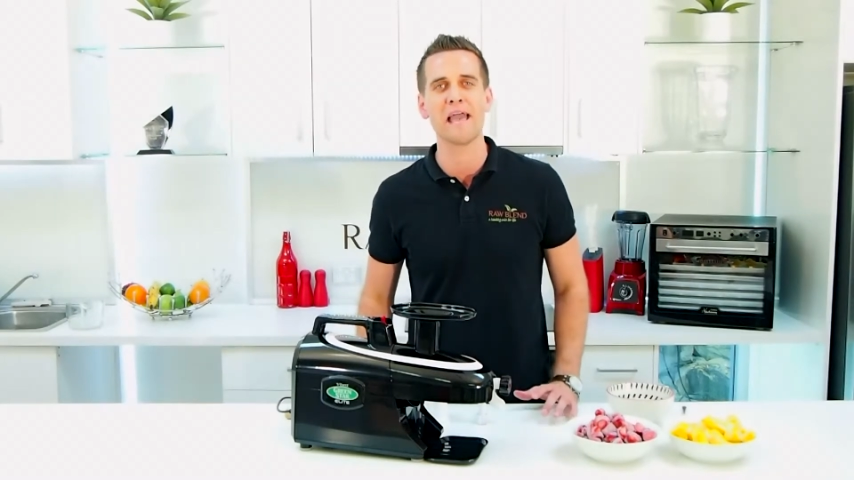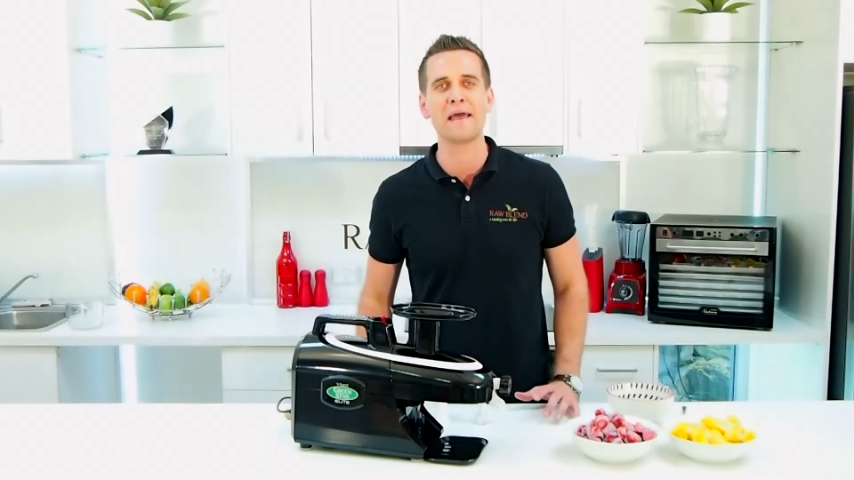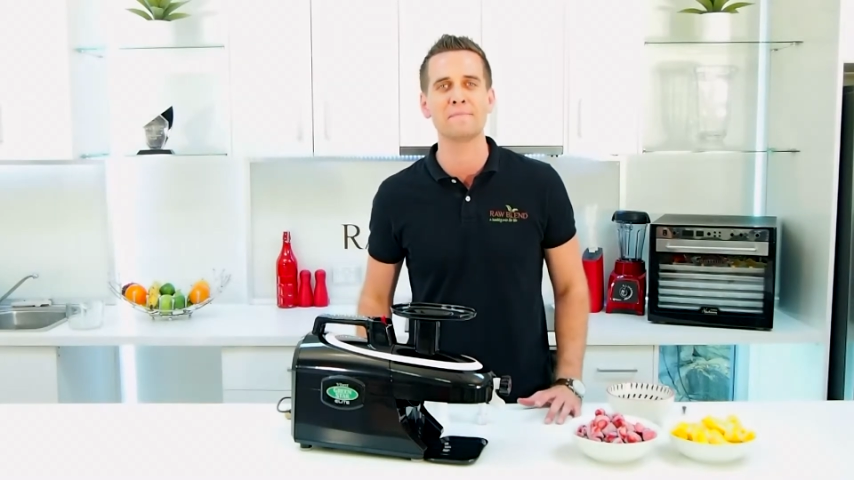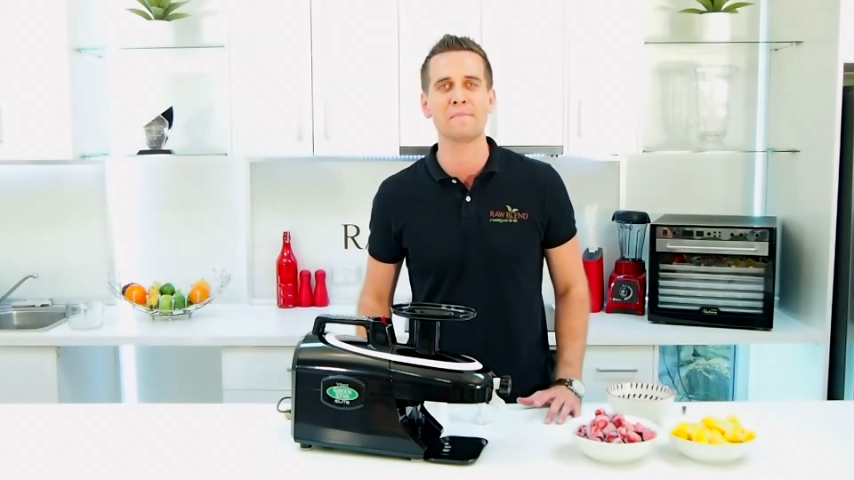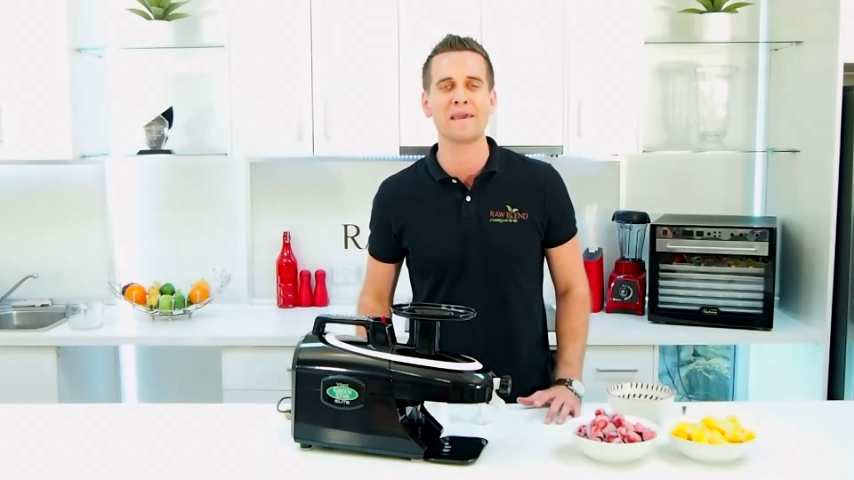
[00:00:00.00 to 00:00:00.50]

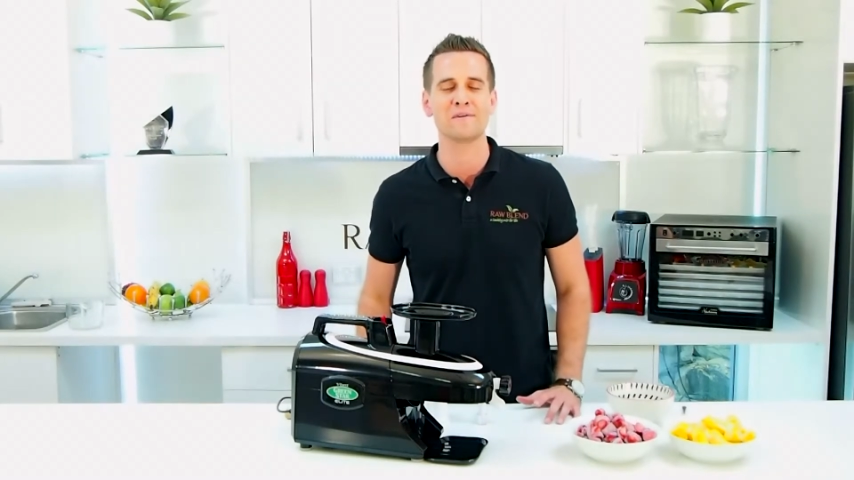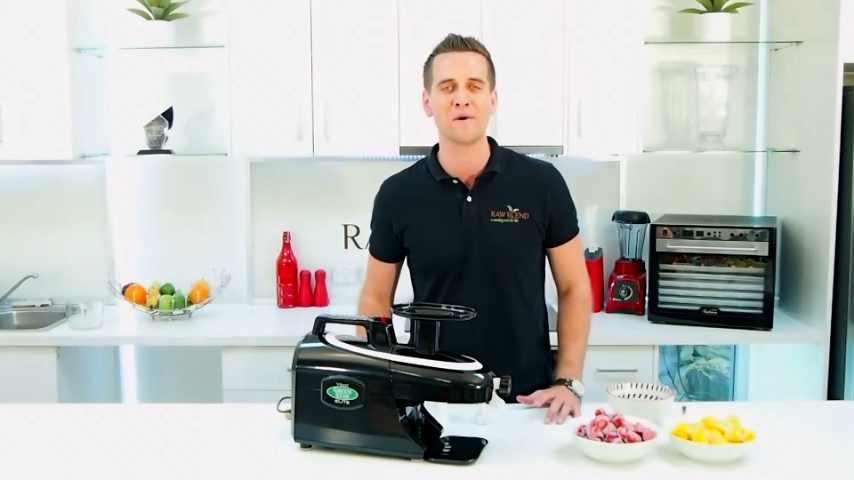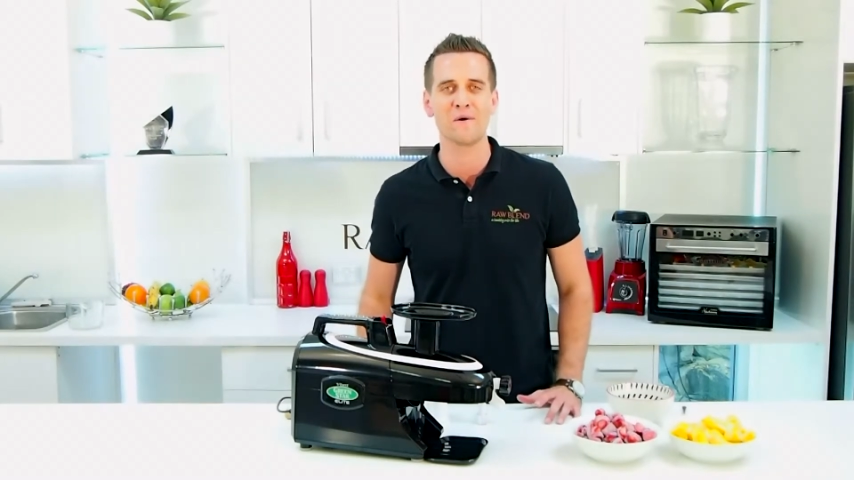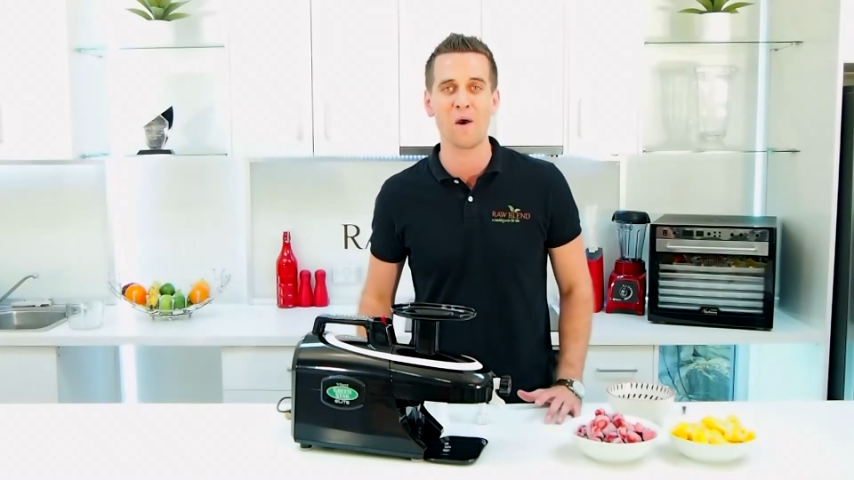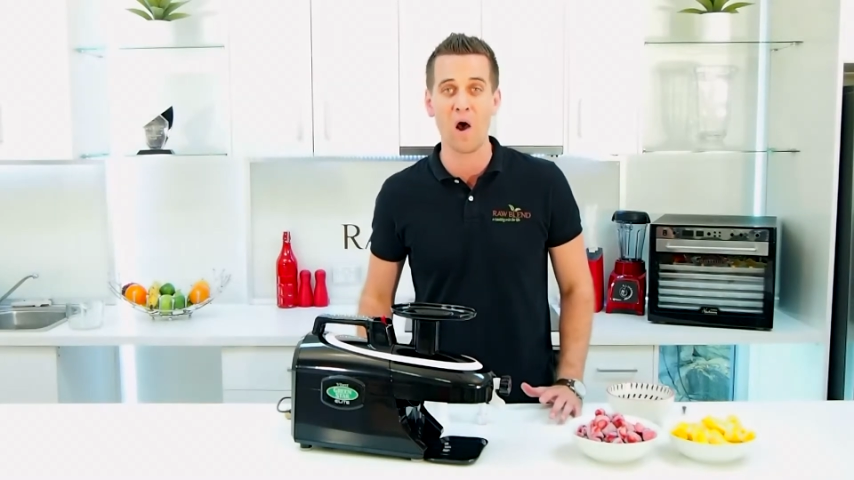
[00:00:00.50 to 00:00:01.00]
and
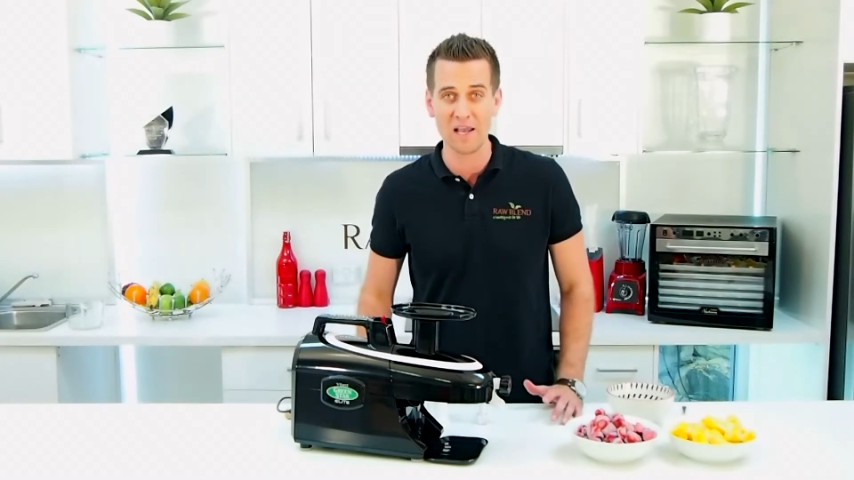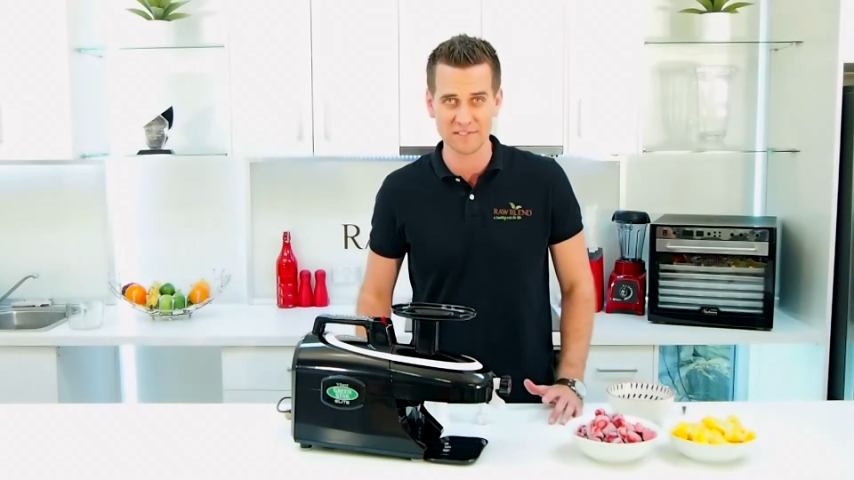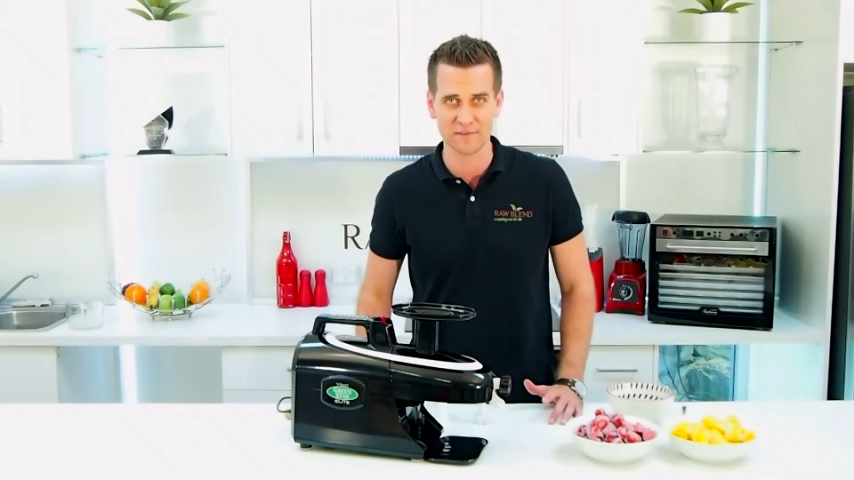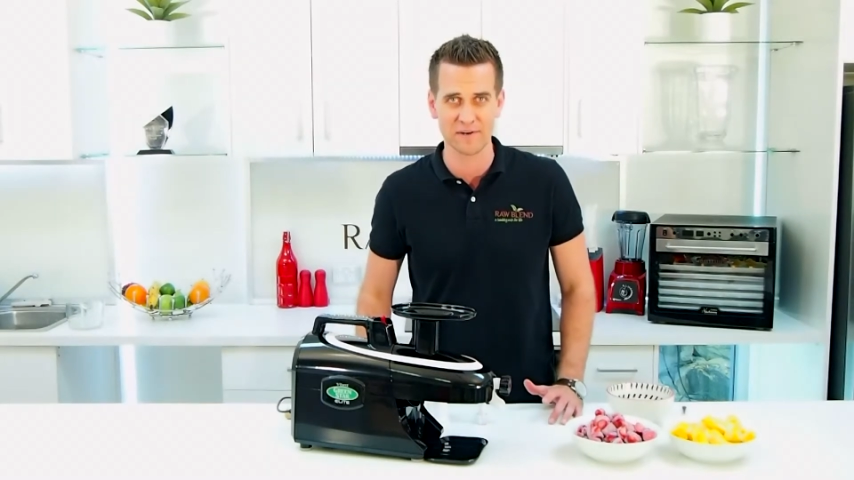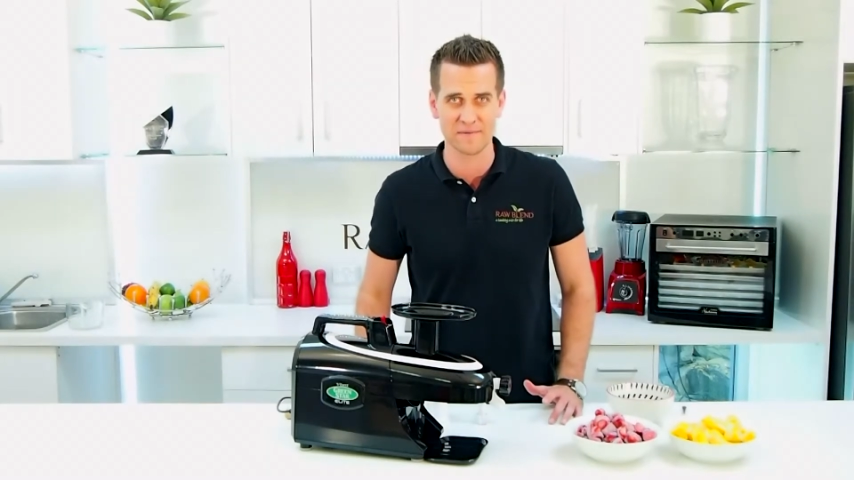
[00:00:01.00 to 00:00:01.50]
mango ice
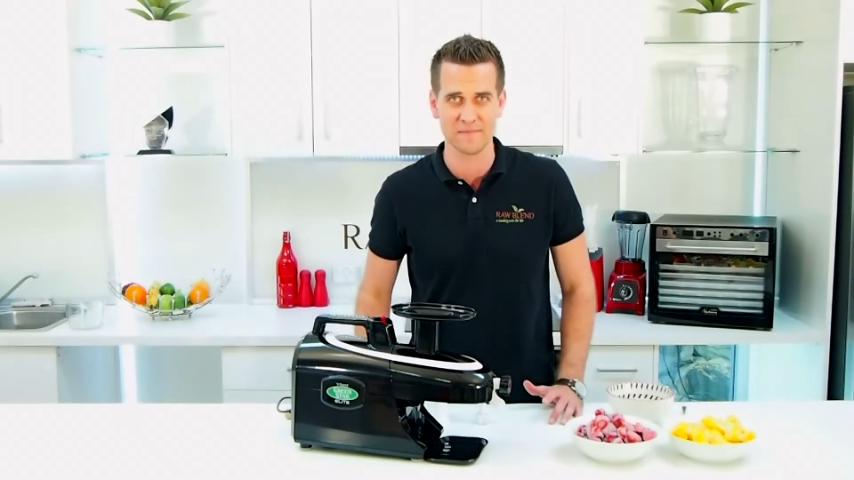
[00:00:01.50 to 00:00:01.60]
cream.